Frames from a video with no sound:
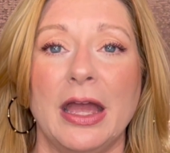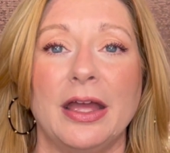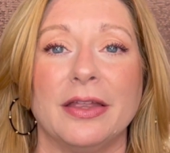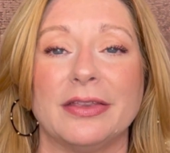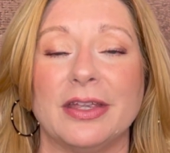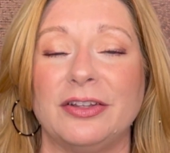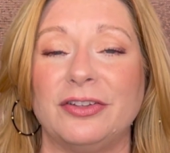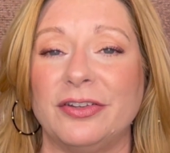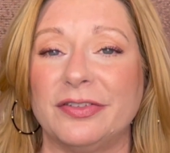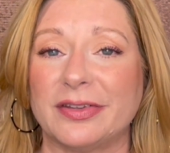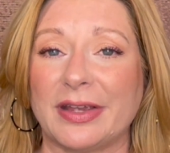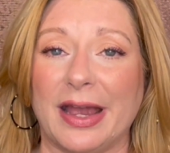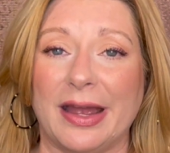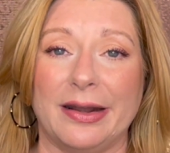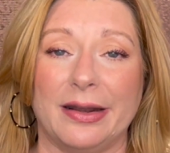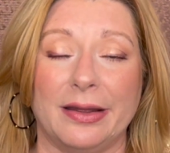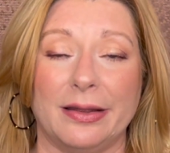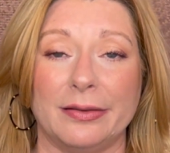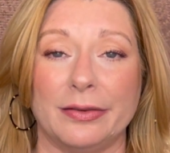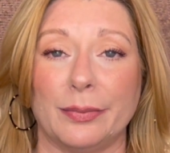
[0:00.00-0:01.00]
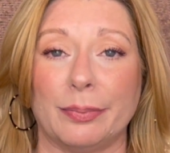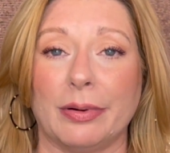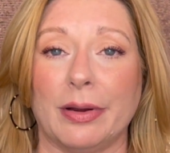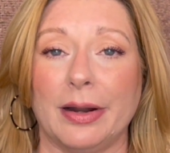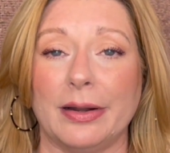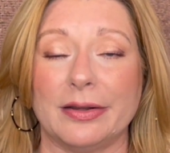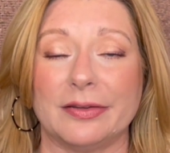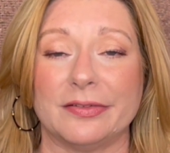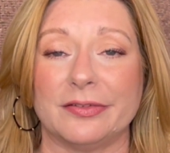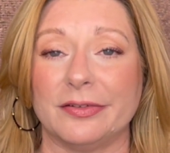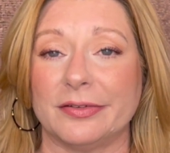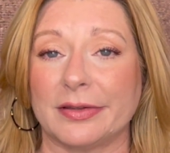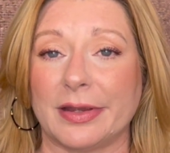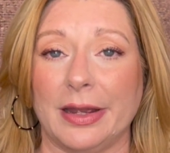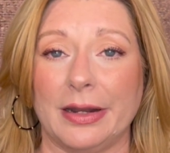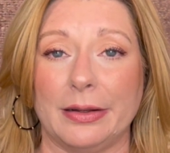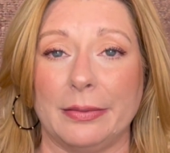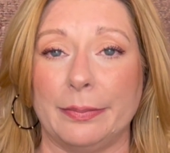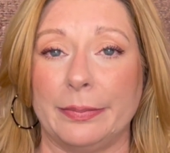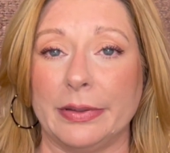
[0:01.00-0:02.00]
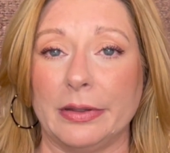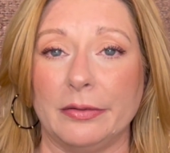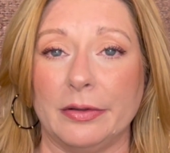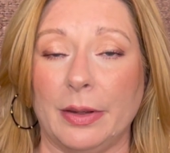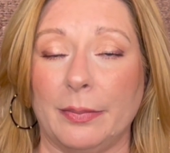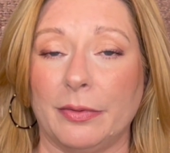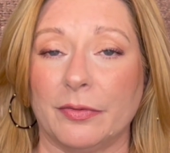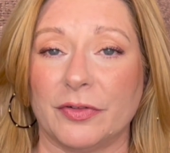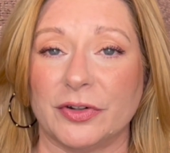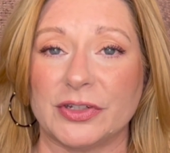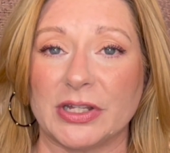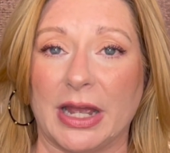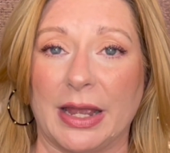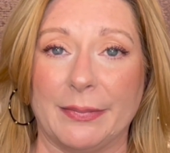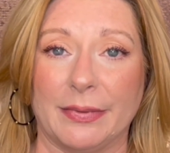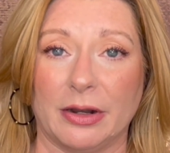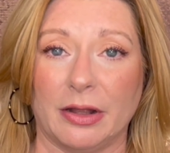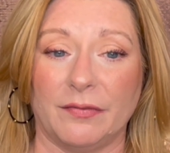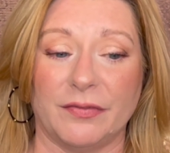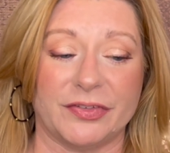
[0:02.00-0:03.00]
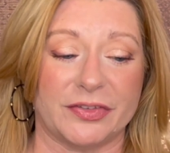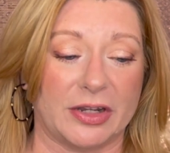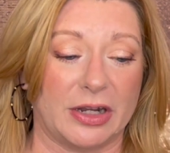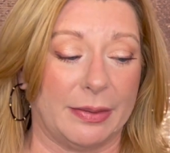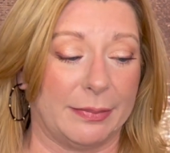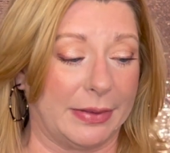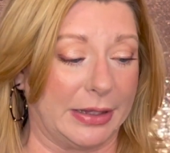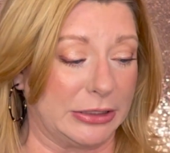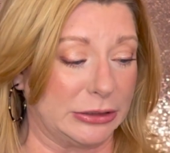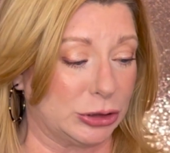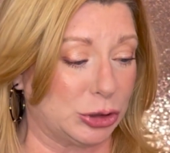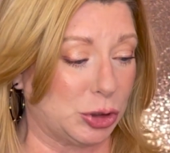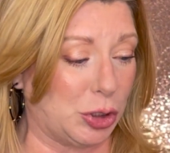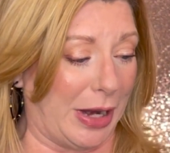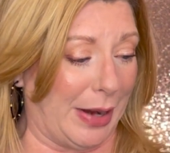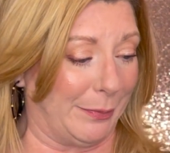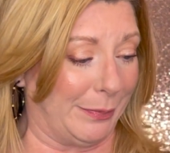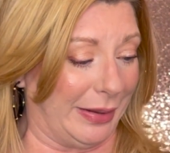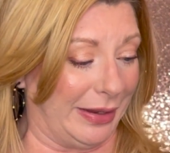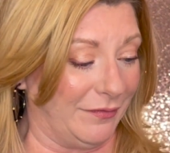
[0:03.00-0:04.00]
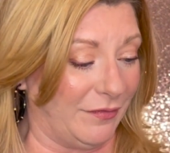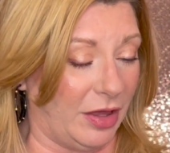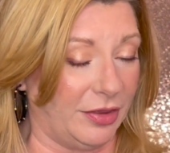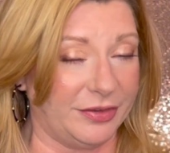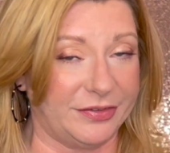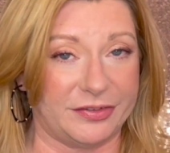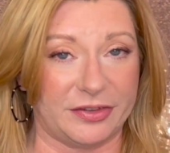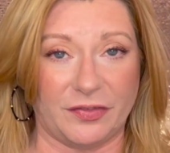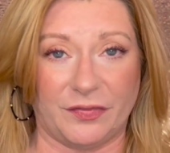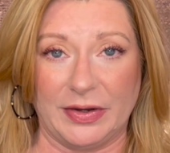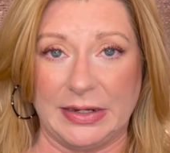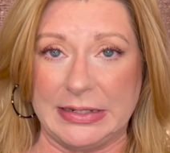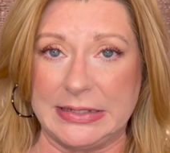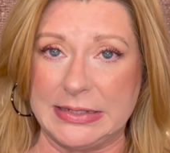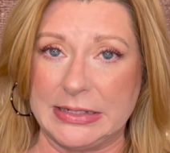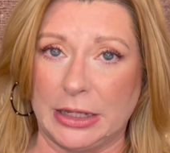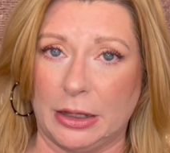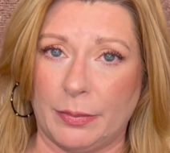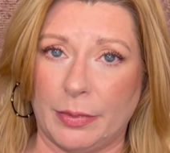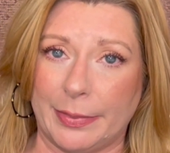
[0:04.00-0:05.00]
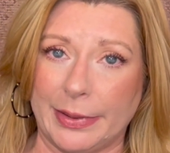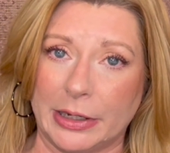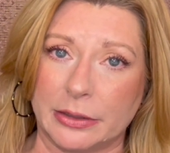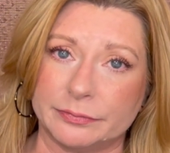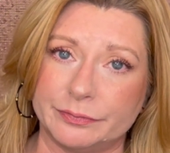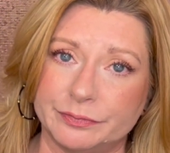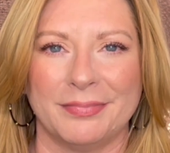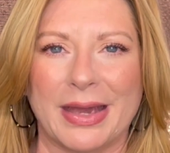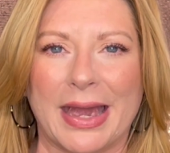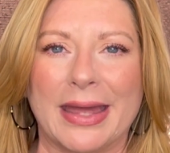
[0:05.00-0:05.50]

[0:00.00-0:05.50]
The products just kind of build up over time, and all of a sudden I'm like, crap, I have all this stuff I didn't tell them about.